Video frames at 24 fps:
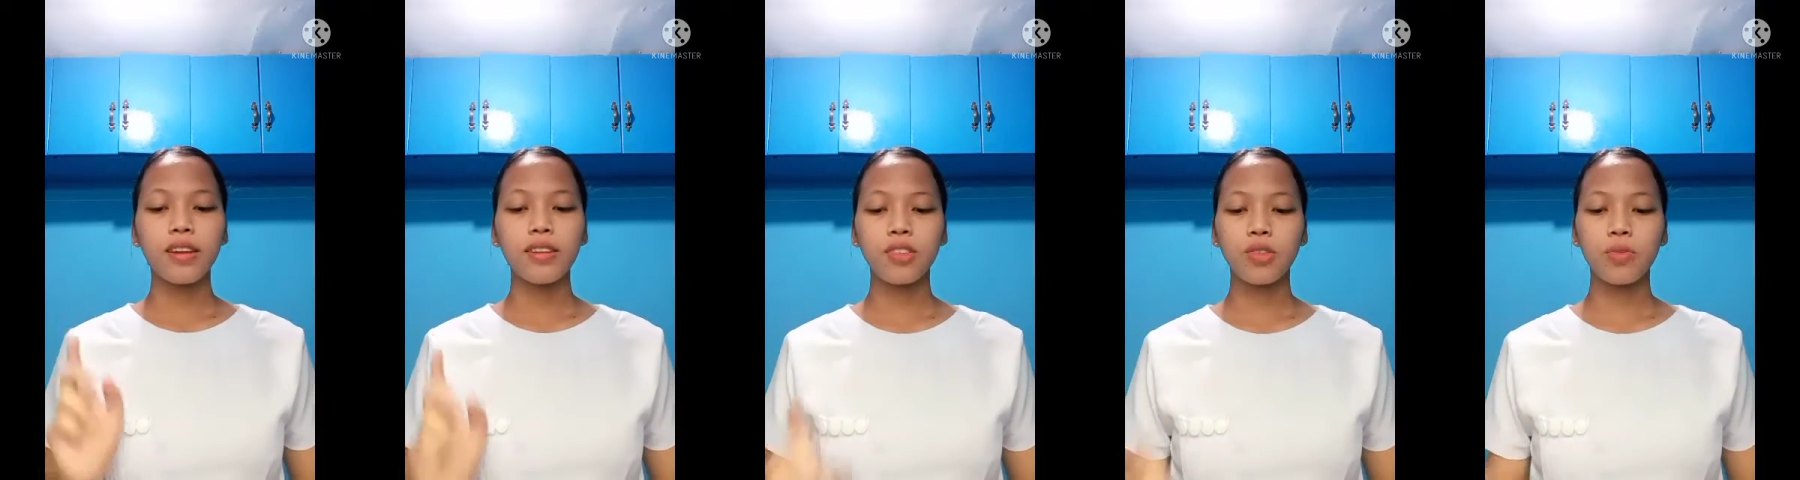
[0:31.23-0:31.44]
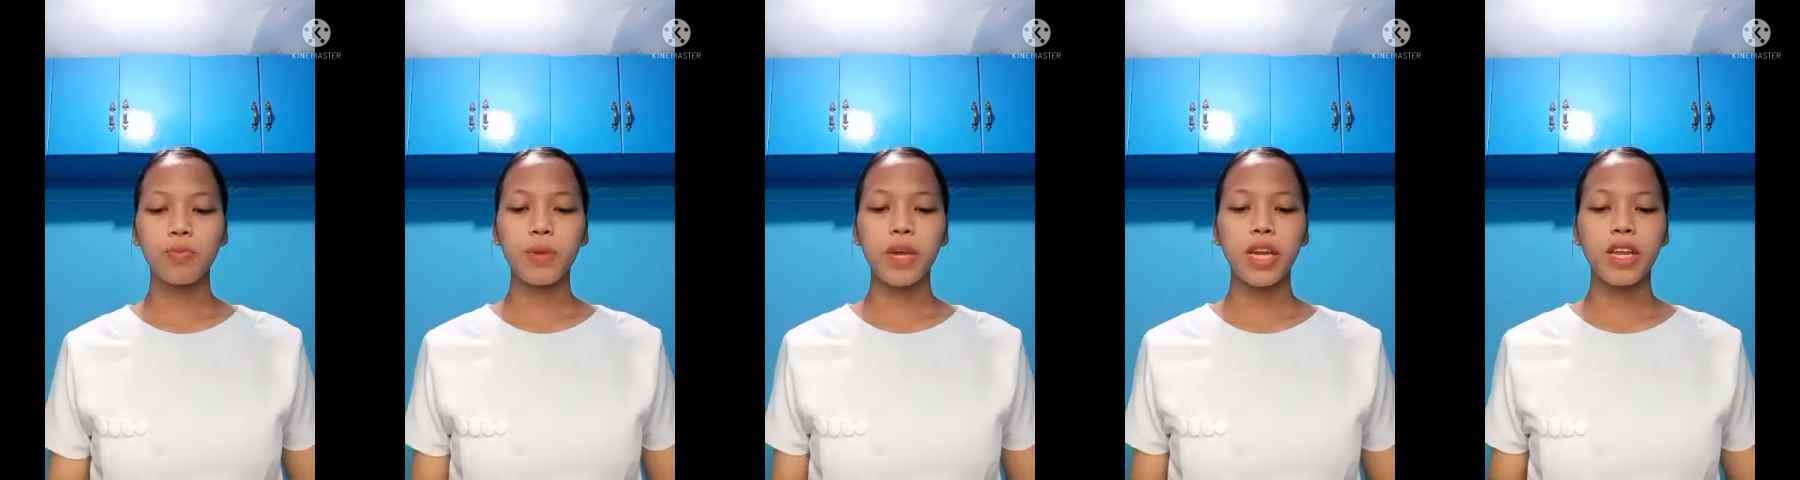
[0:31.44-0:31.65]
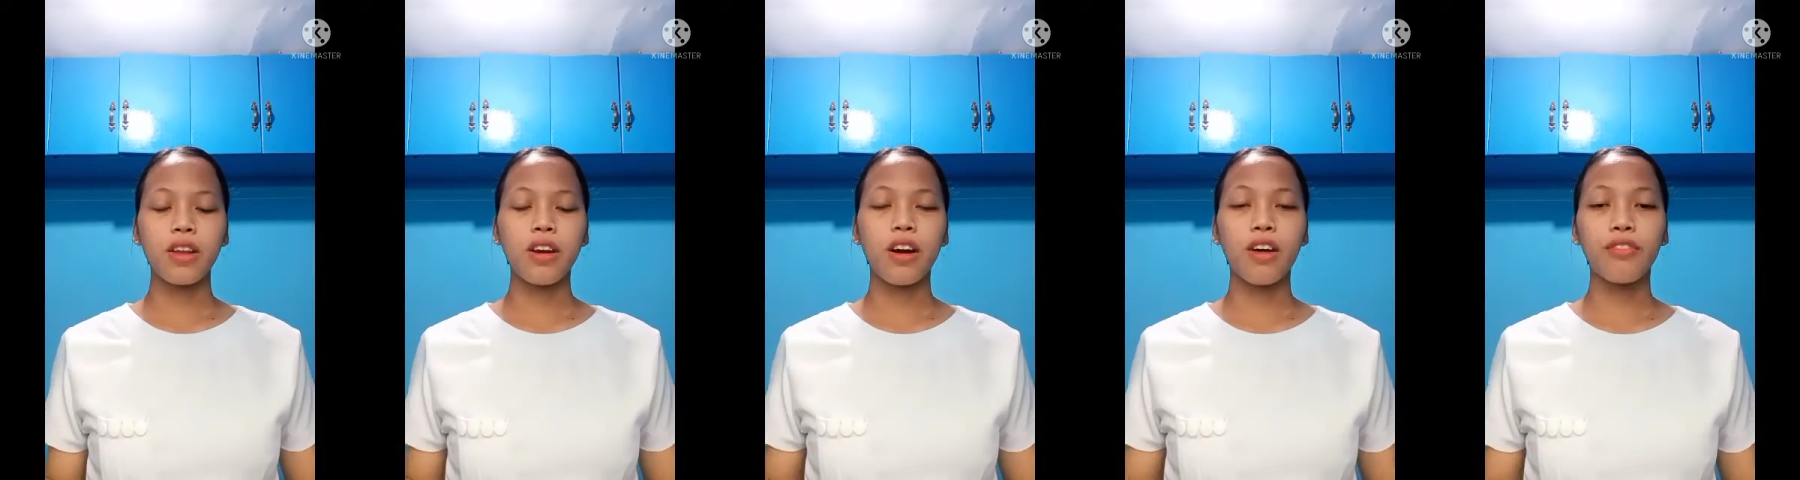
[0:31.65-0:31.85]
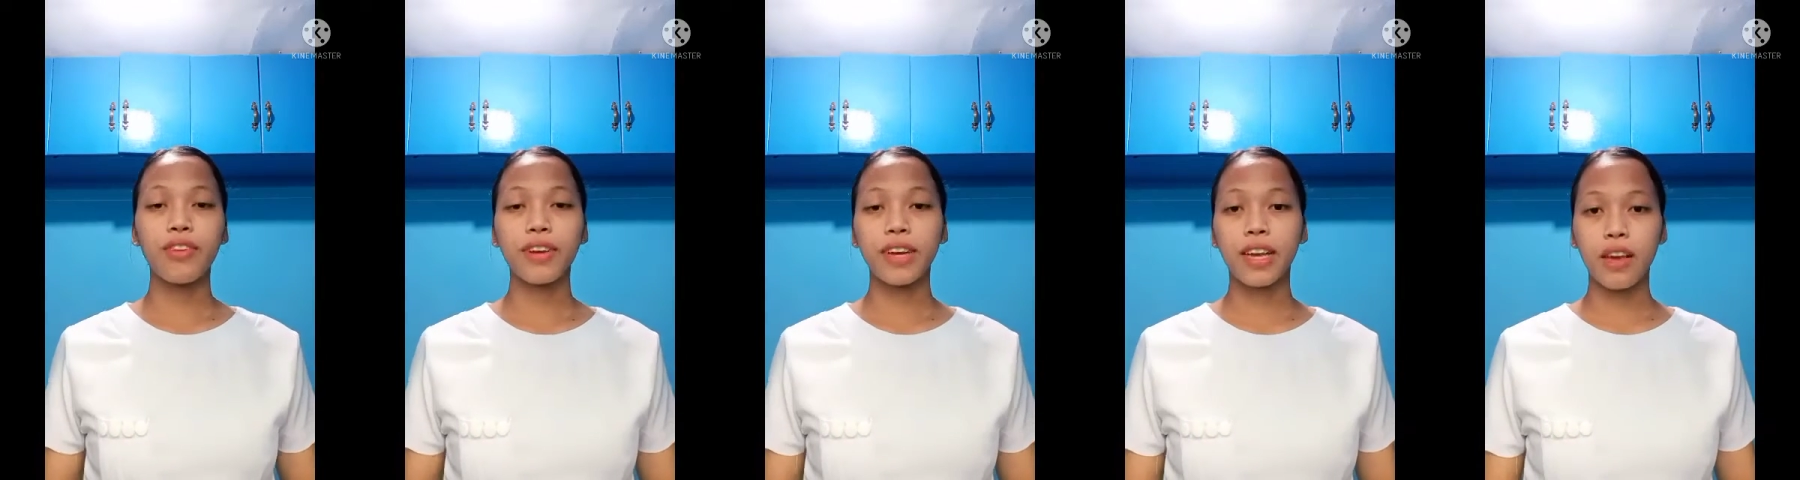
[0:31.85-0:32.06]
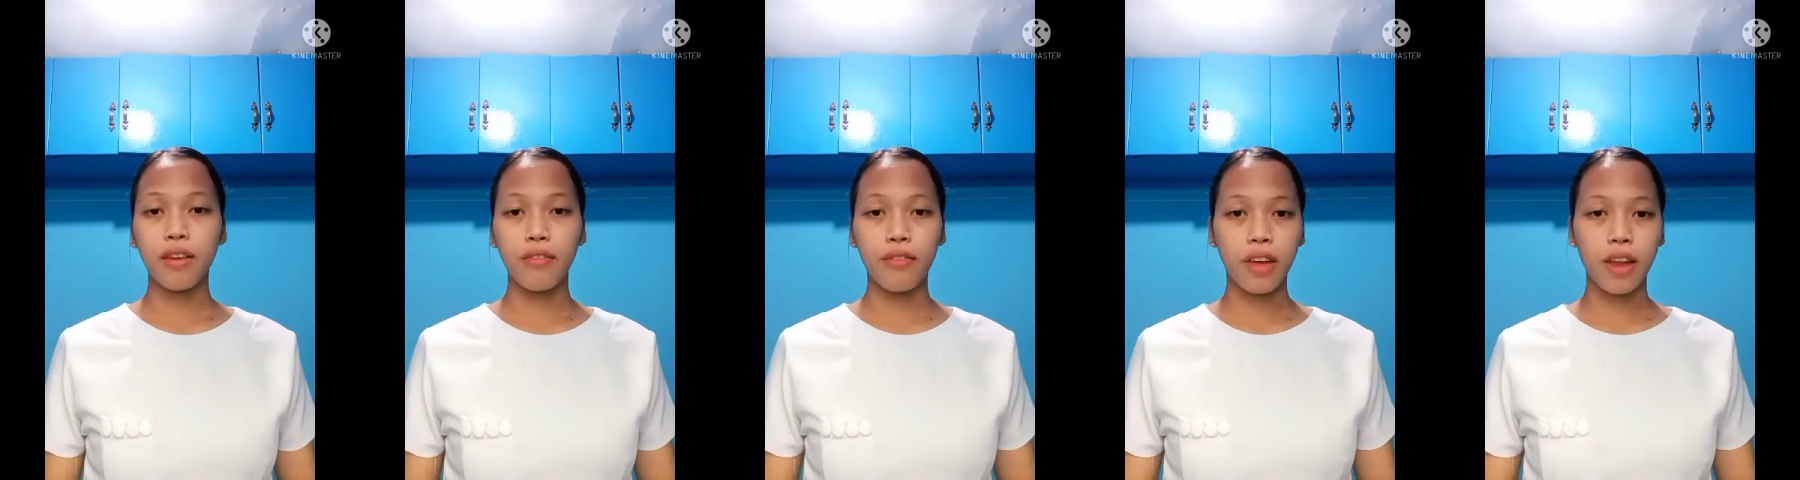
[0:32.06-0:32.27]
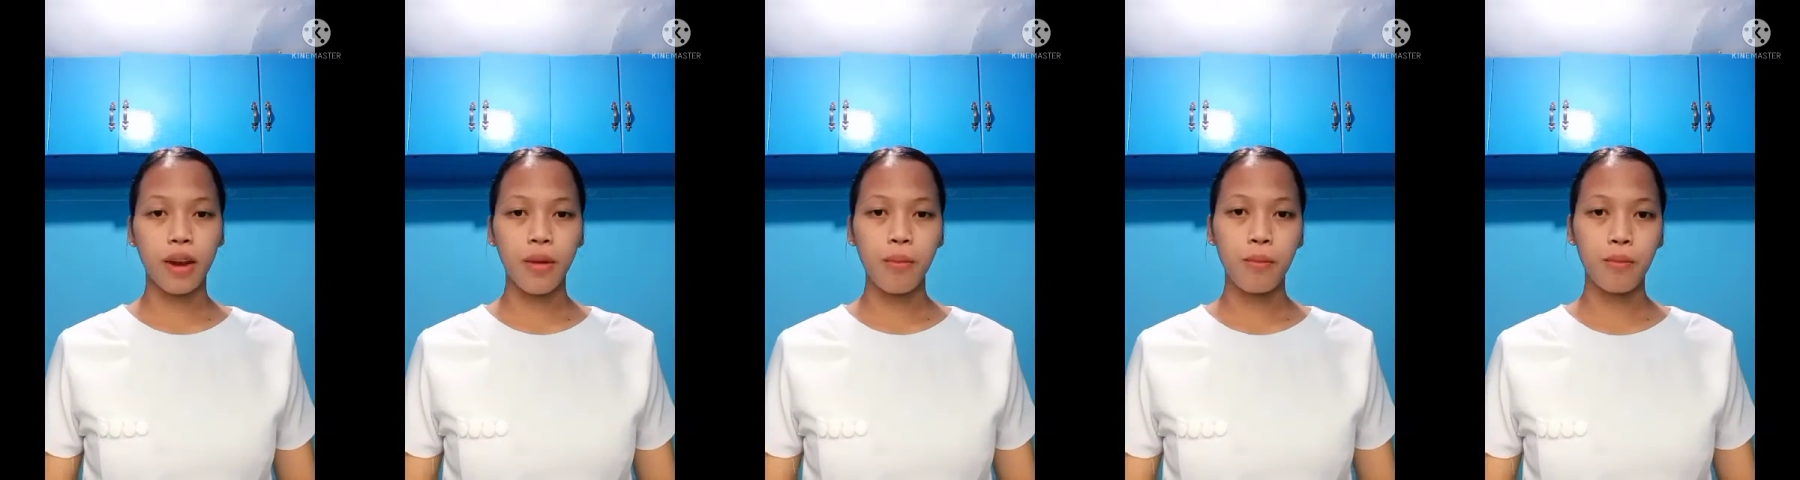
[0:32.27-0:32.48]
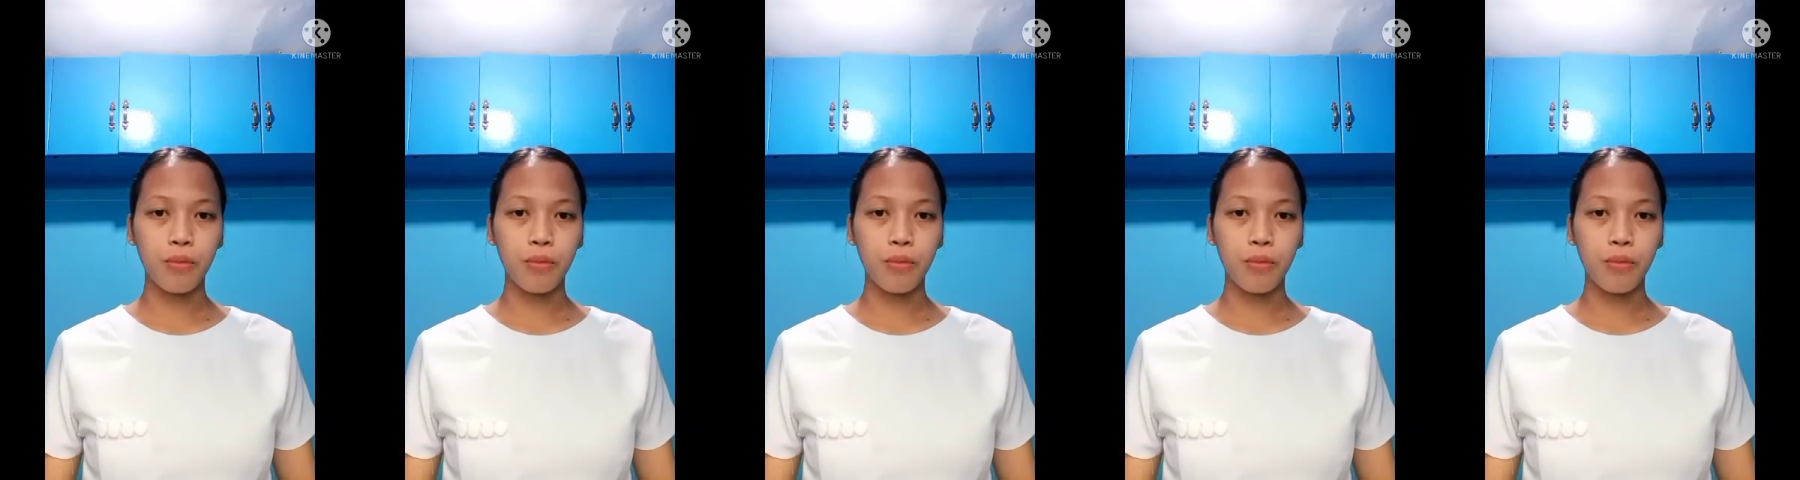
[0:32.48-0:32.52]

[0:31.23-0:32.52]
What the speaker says: the speed of a given